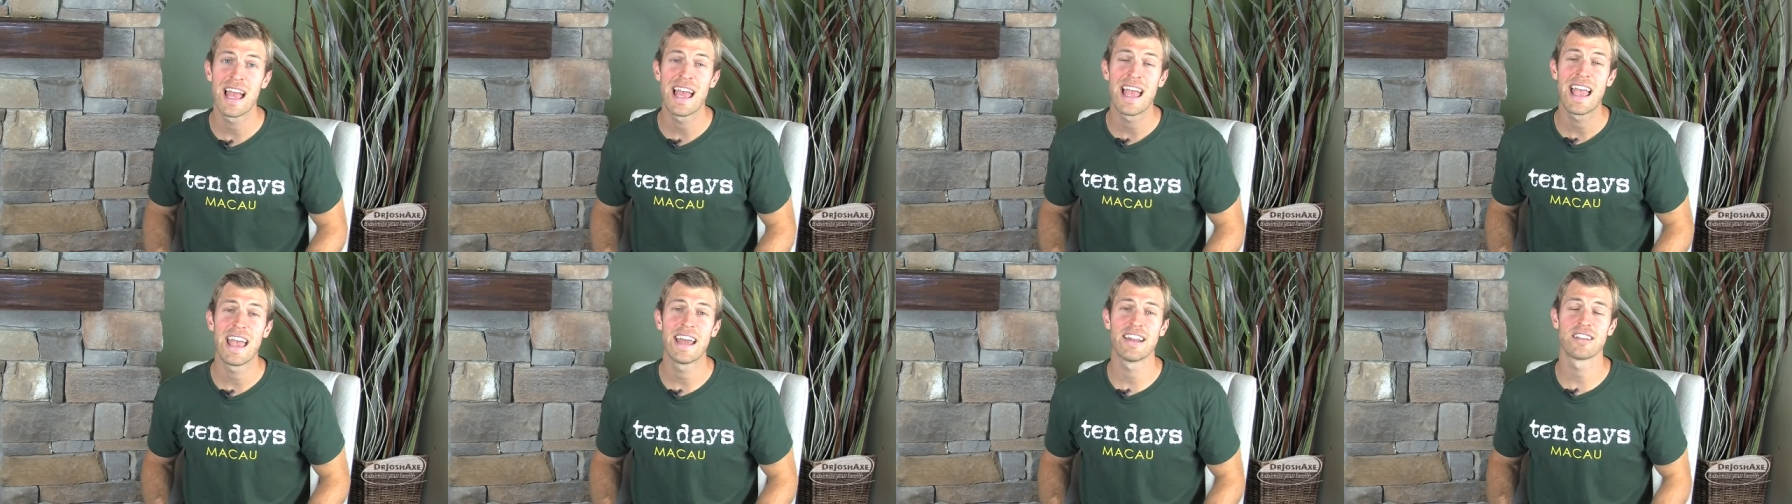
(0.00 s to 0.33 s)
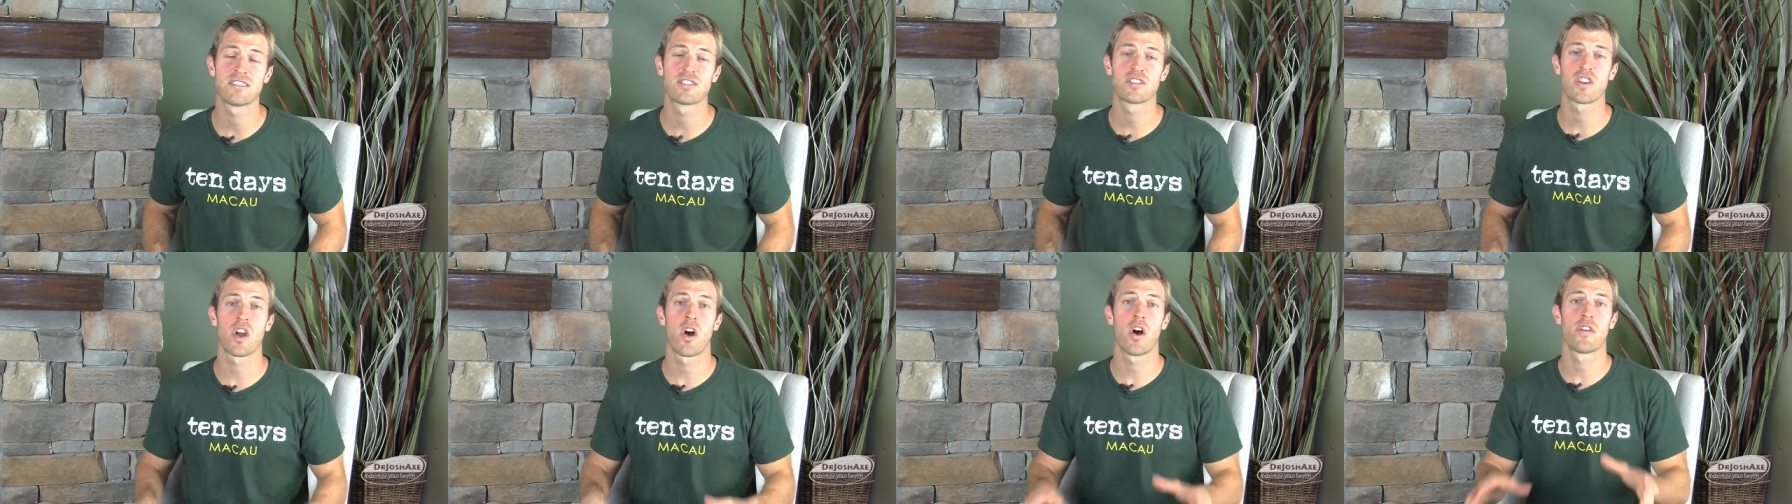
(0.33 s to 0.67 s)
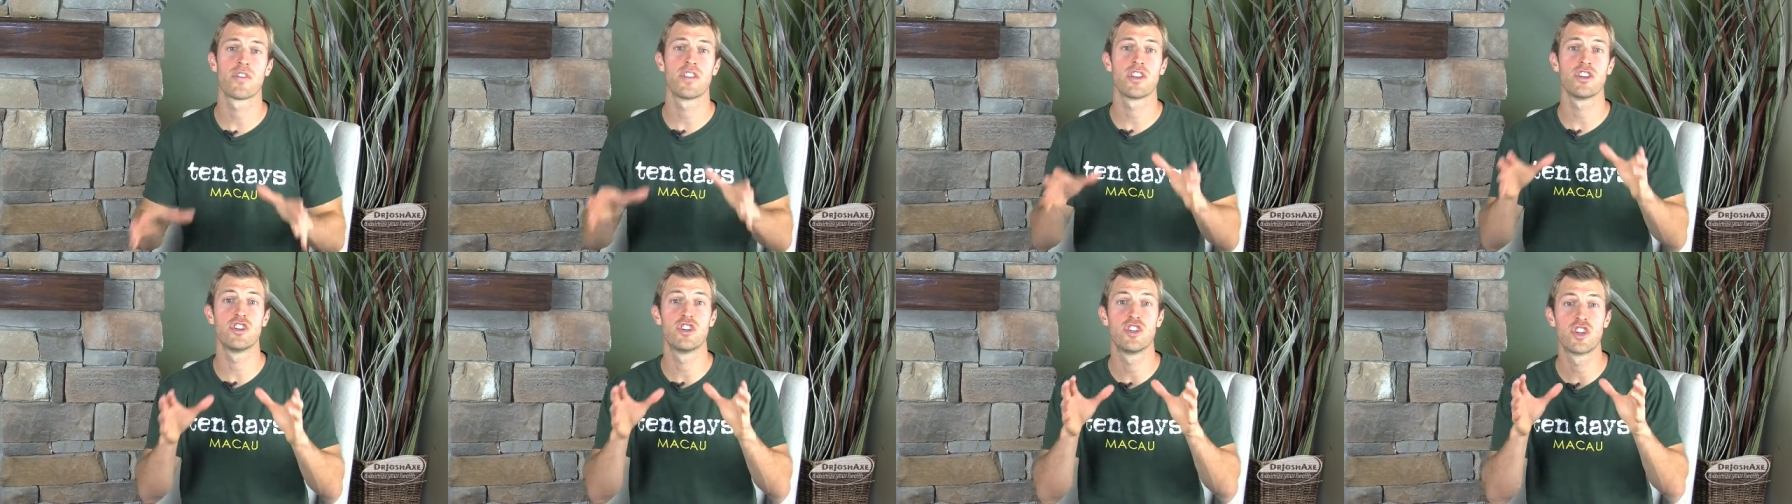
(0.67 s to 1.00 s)
and it's called
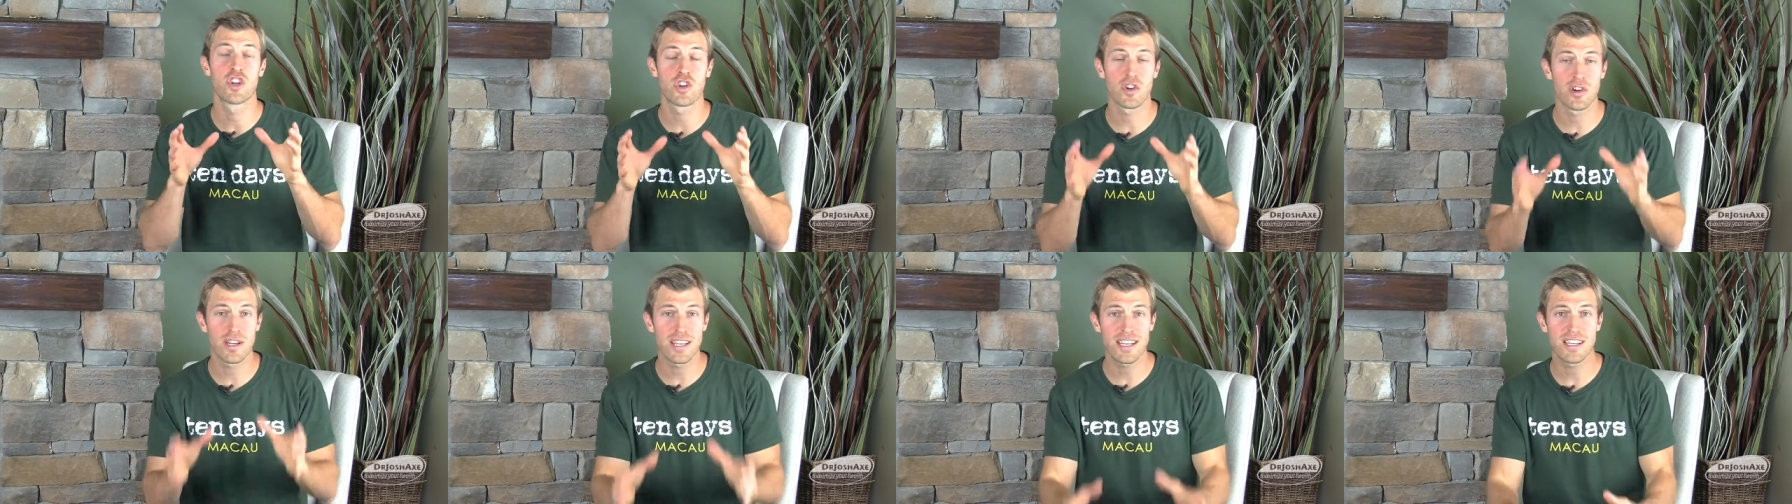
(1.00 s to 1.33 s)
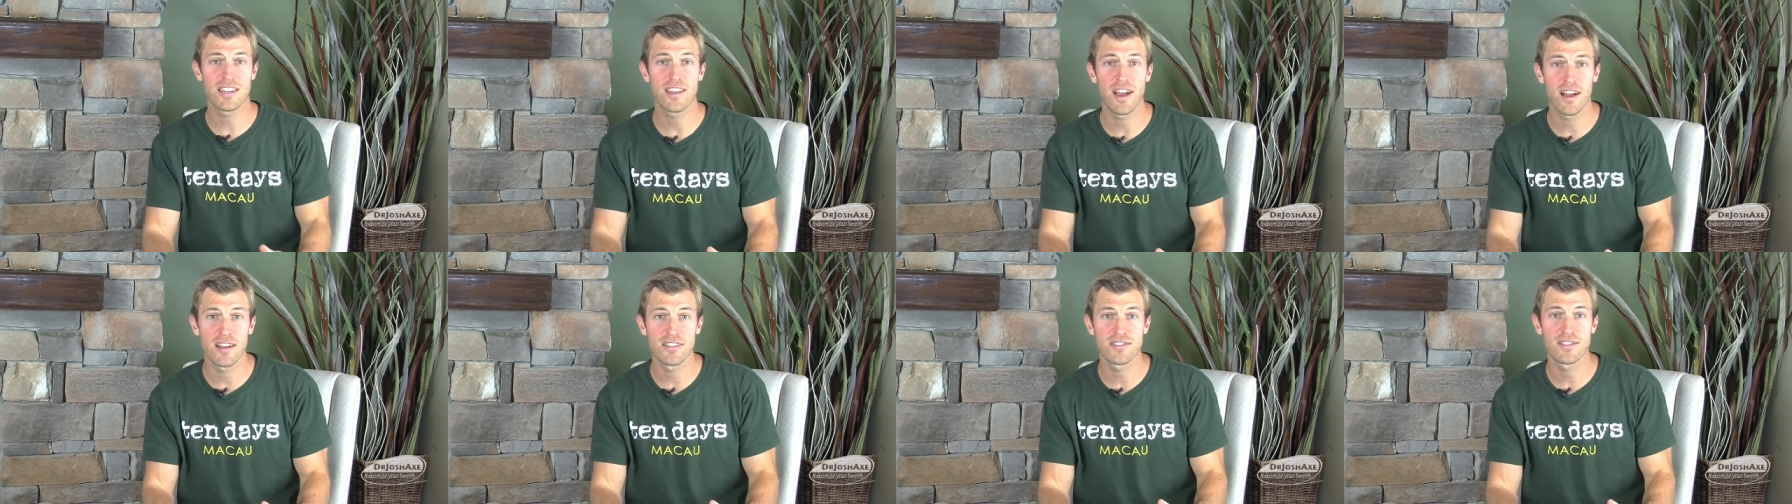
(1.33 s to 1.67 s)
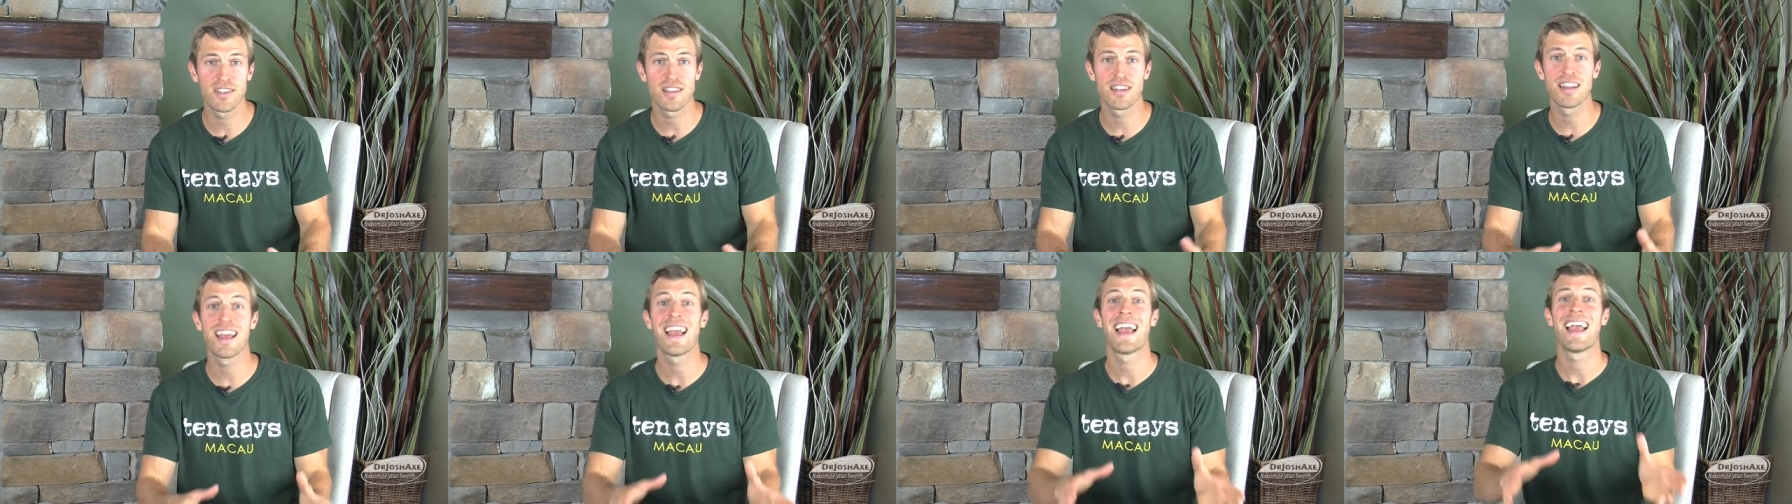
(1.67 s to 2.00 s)
The Dirty
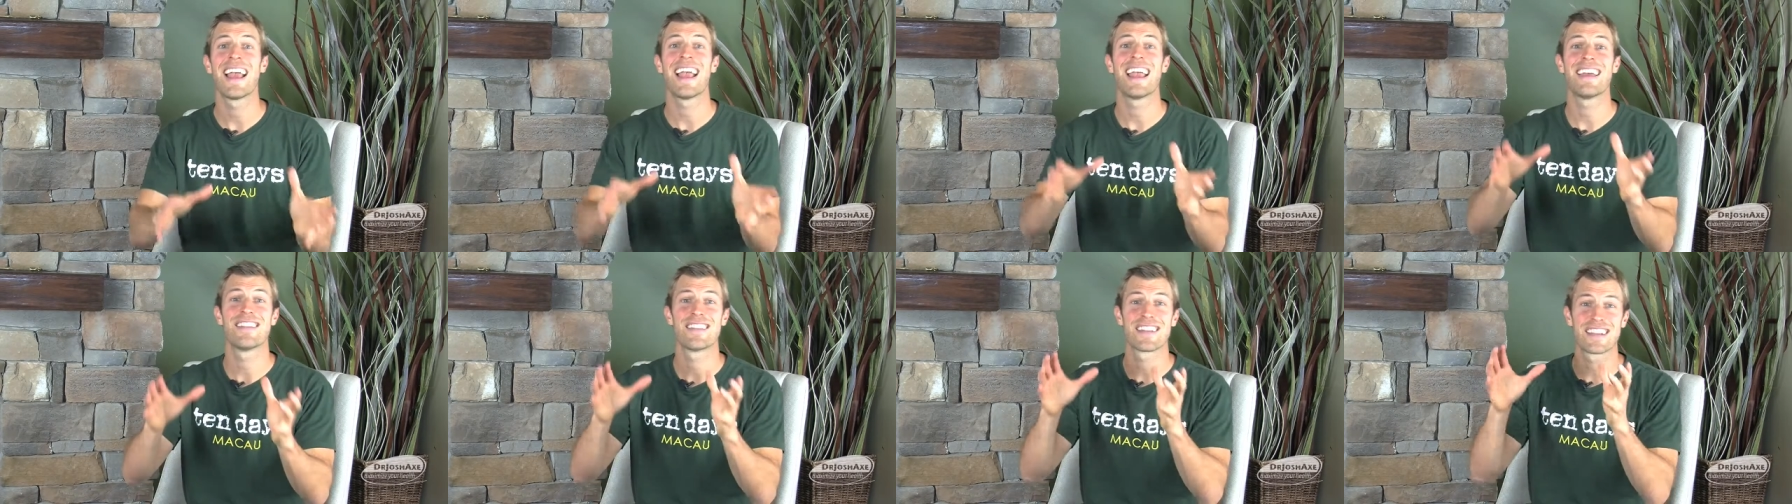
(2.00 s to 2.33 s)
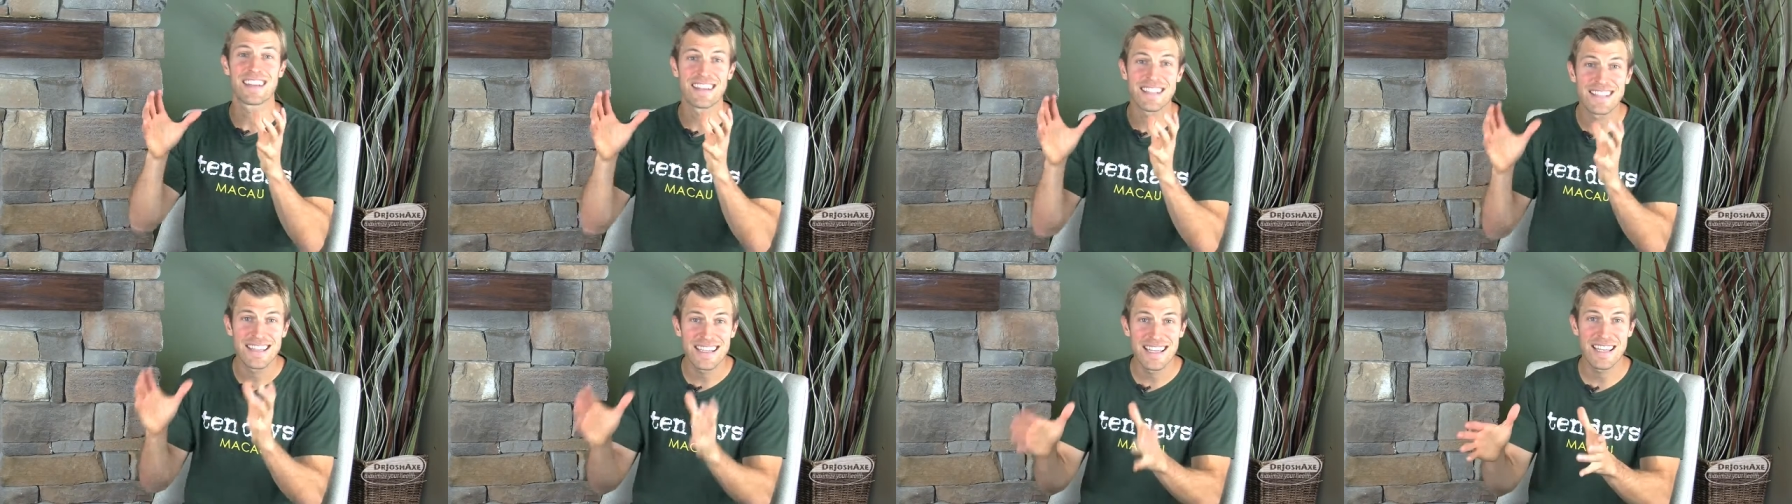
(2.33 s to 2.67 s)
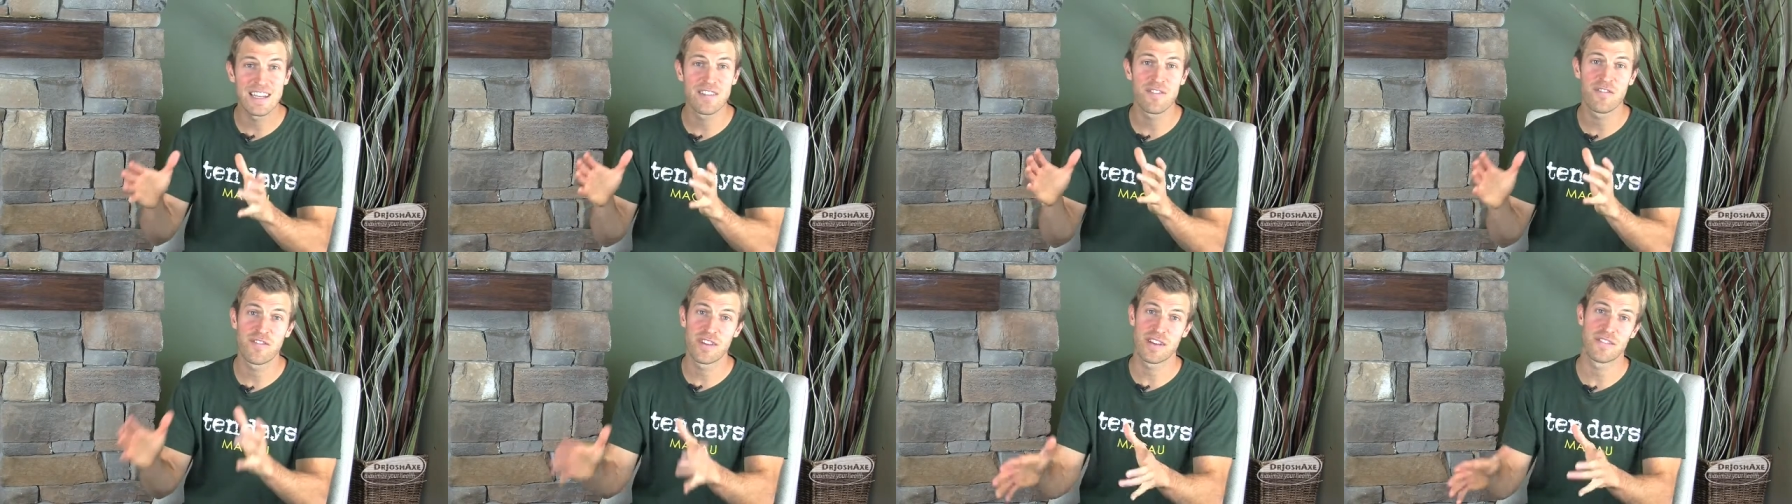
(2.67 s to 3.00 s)
Dozen and the
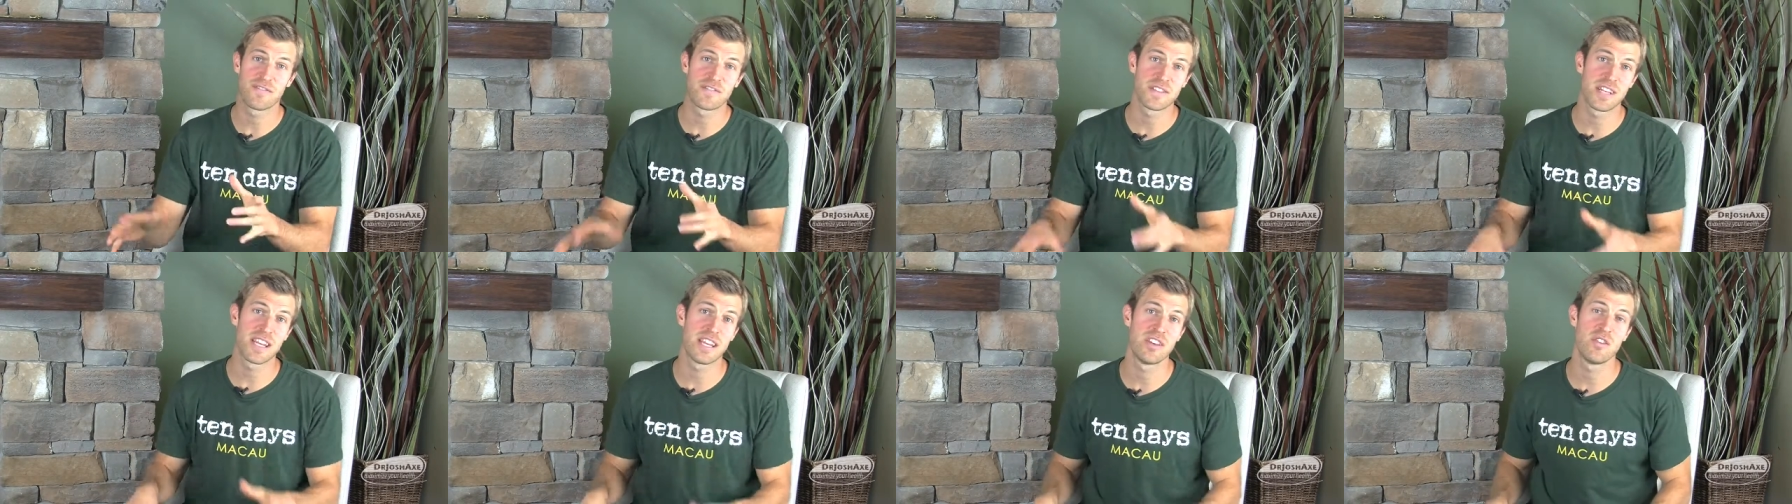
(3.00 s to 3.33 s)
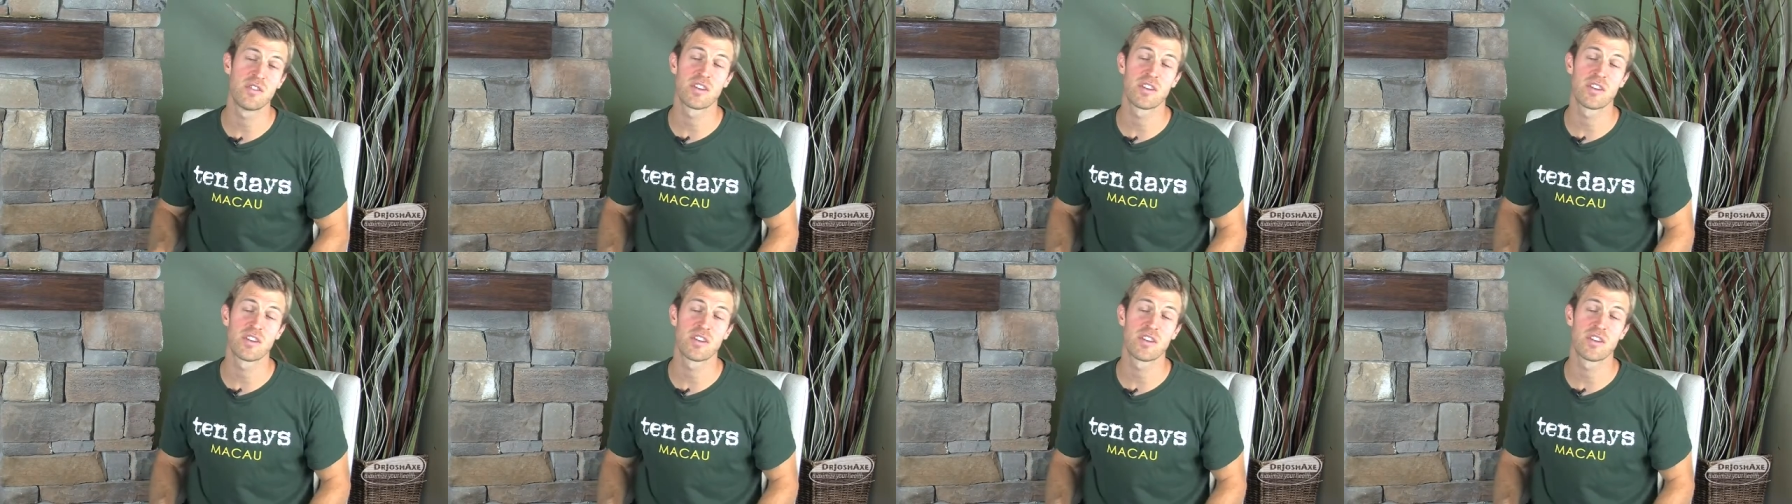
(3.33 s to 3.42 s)
Clean 15.